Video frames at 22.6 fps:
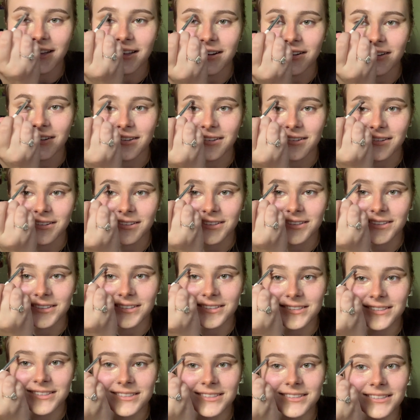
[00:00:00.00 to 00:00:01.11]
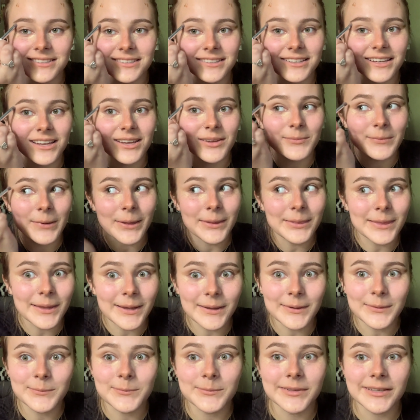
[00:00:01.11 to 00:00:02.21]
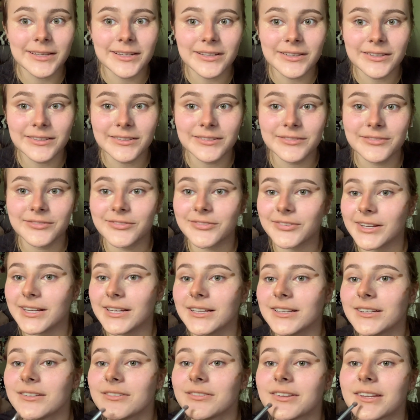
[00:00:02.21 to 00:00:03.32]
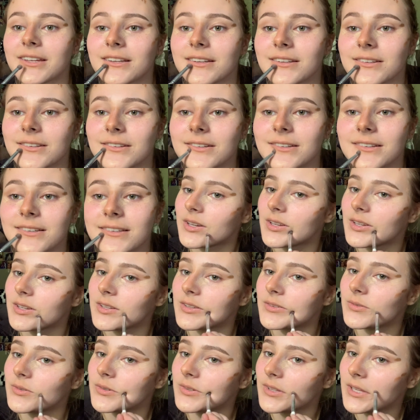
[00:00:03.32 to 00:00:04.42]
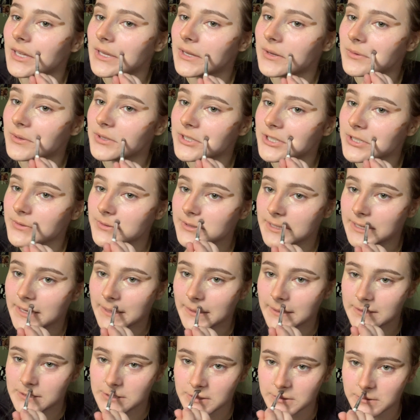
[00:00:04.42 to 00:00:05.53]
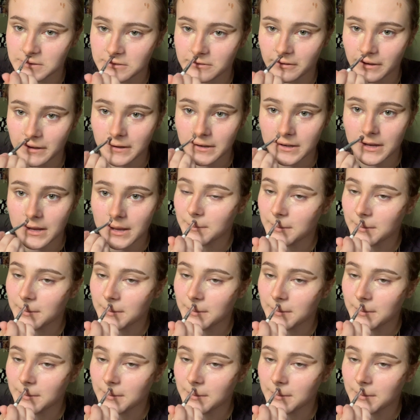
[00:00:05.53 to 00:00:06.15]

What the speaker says: I don't know, I'm not that big a fan of Kendall. But, well, like when she was a kid, she was fine.